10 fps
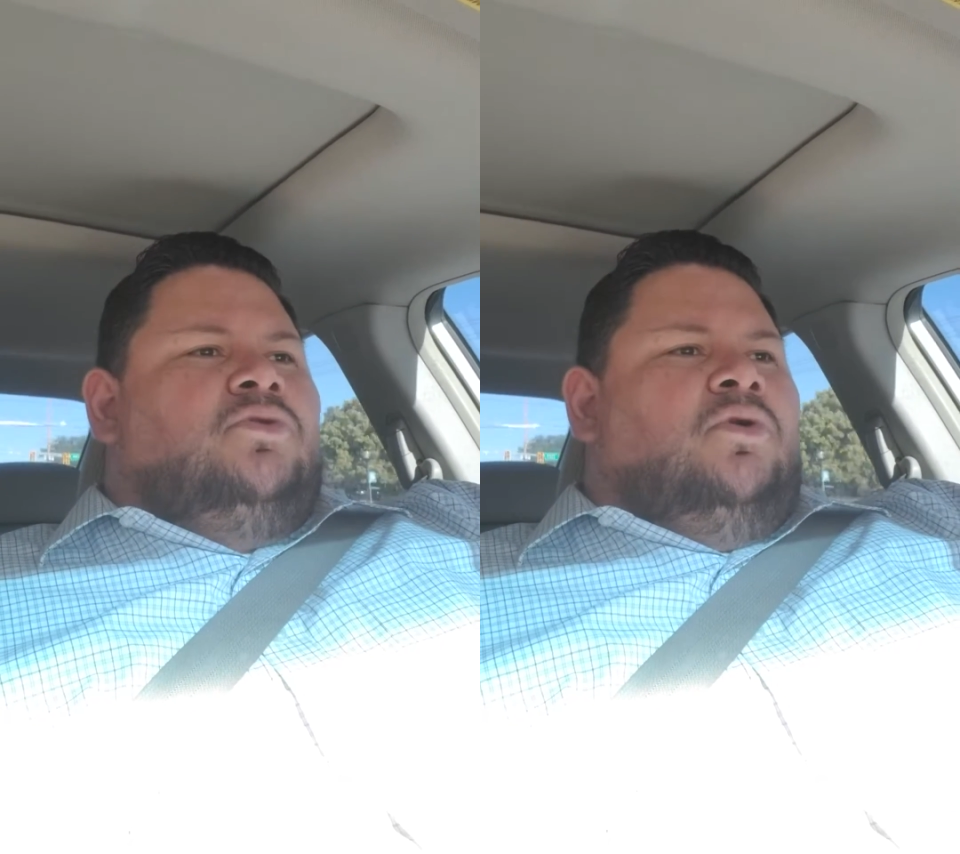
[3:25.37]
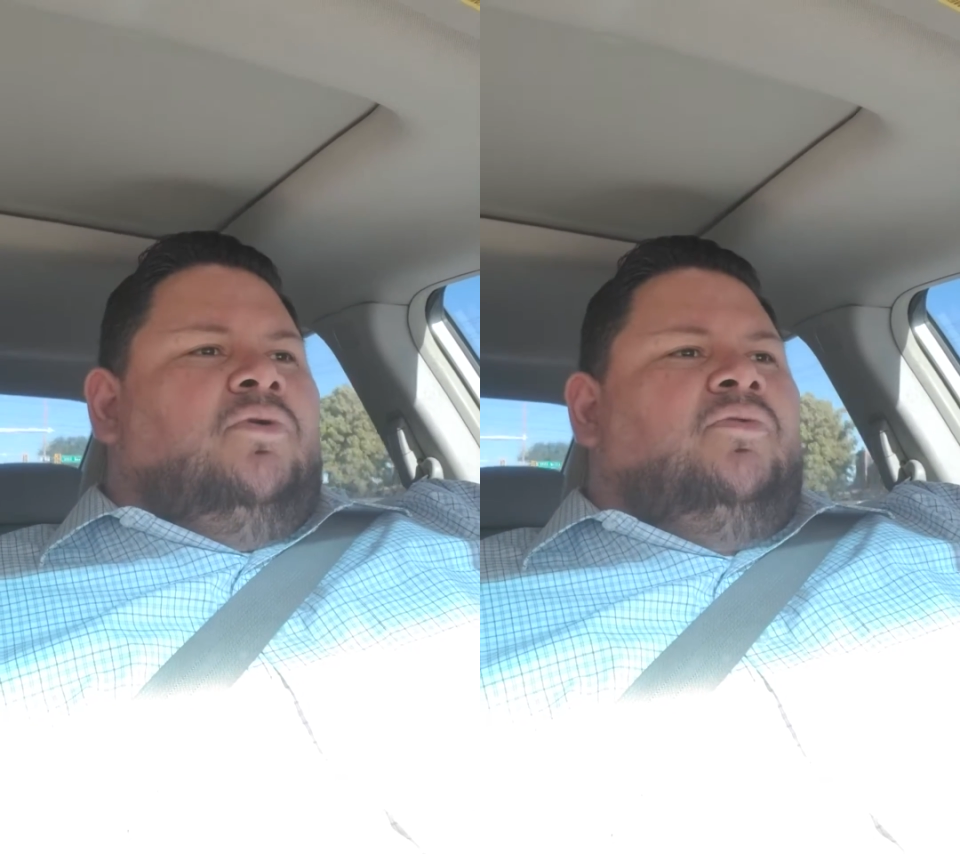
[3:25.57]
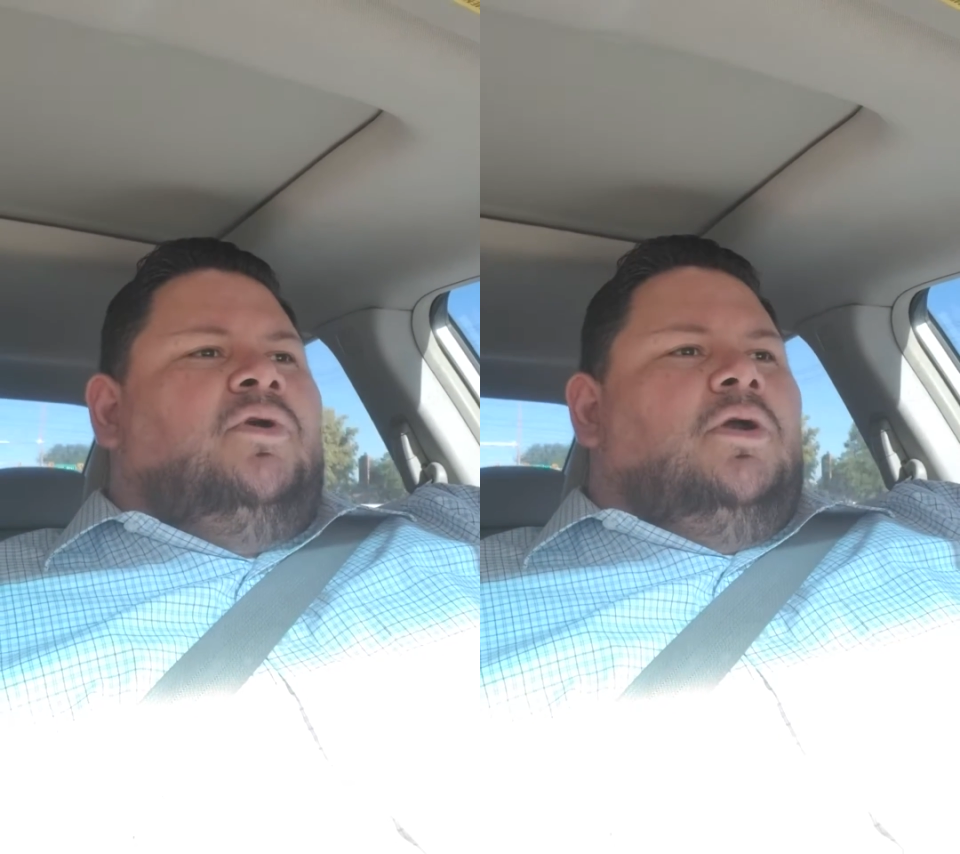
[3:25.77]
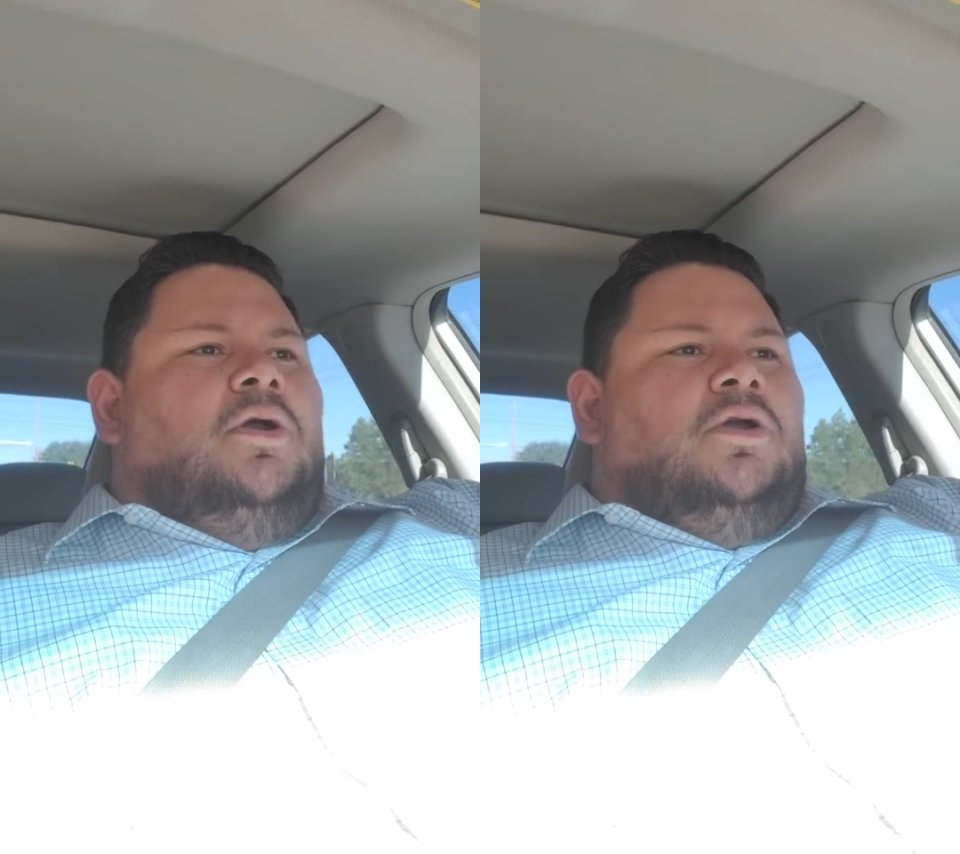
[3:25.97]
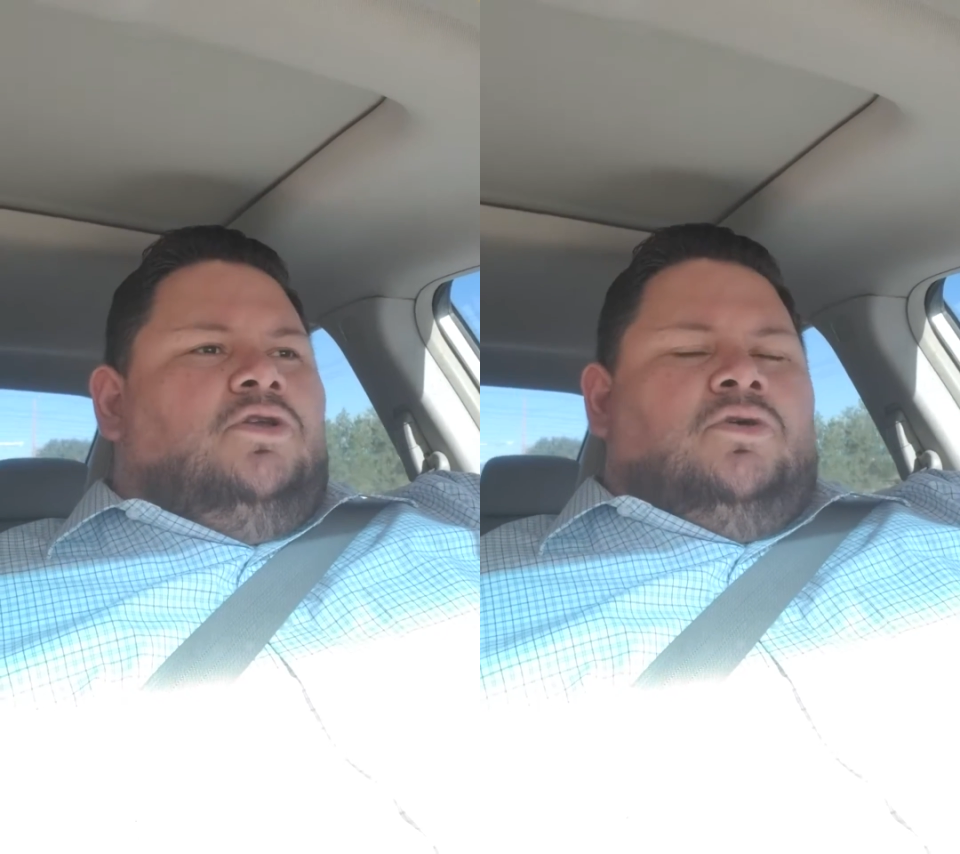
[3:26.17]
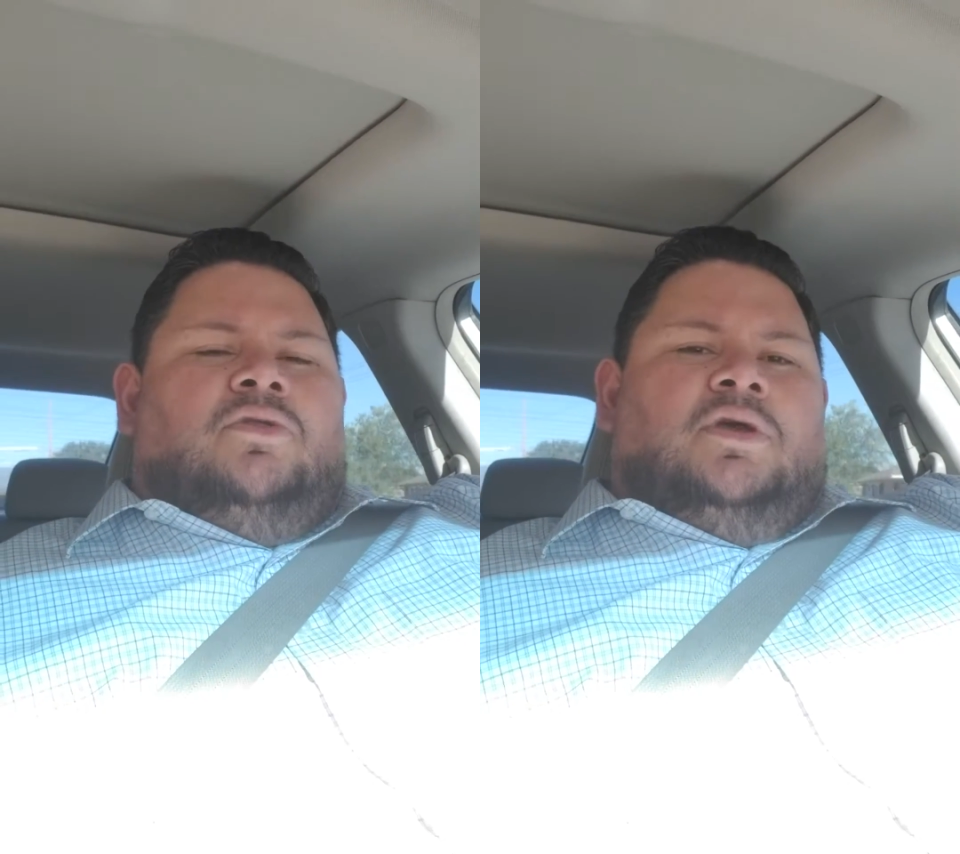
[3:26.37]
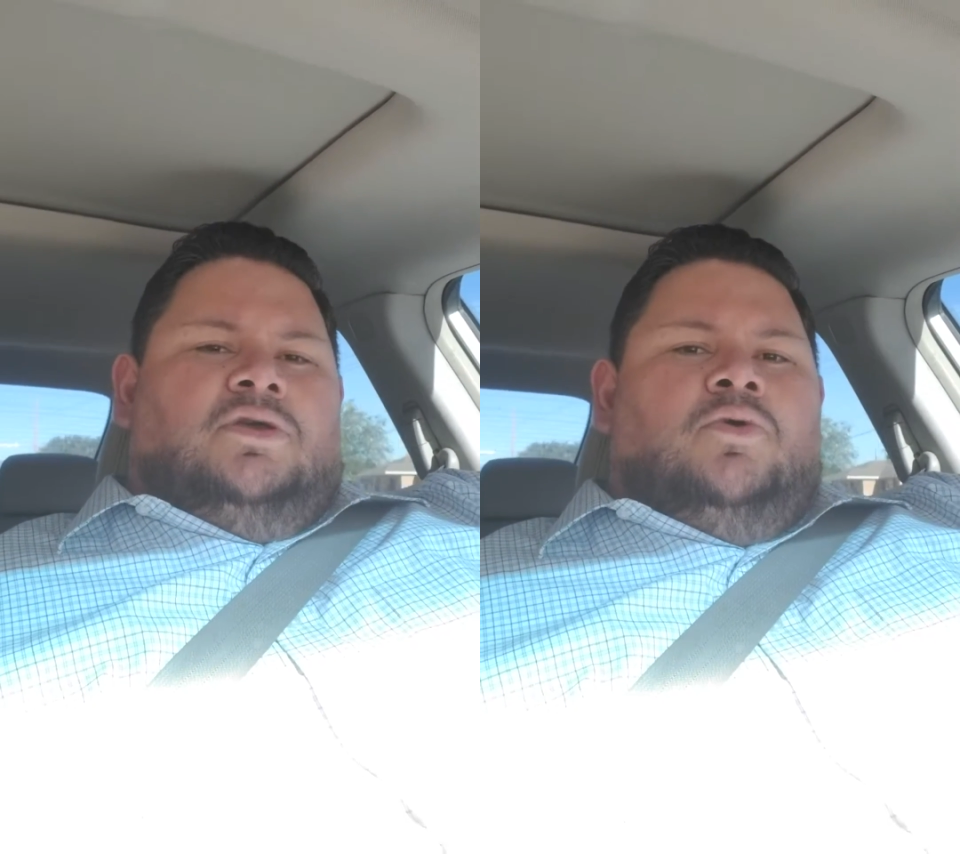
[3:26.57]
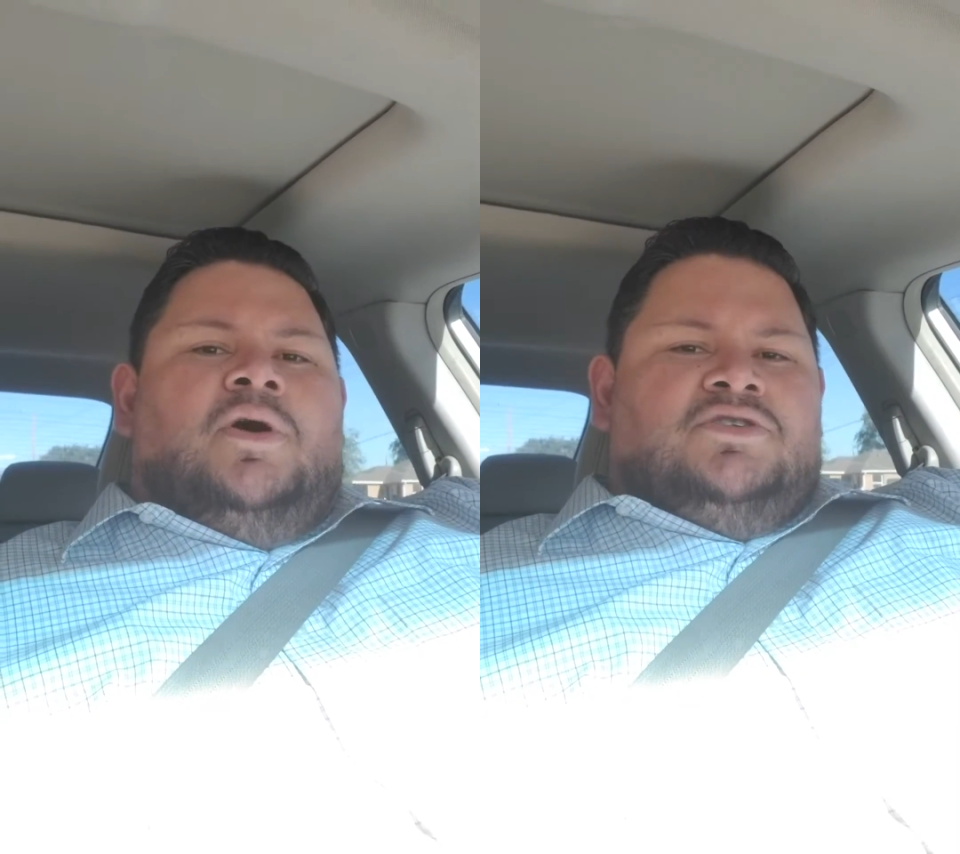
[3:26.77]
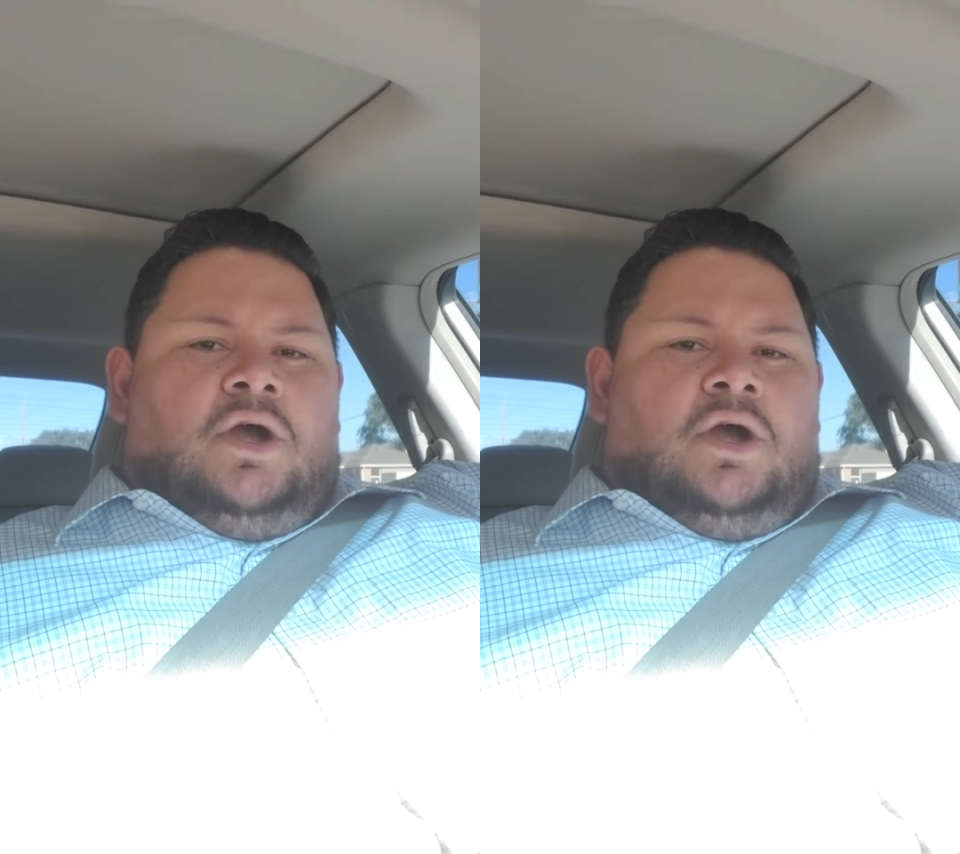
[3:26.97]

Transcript: or, you know, the U.S.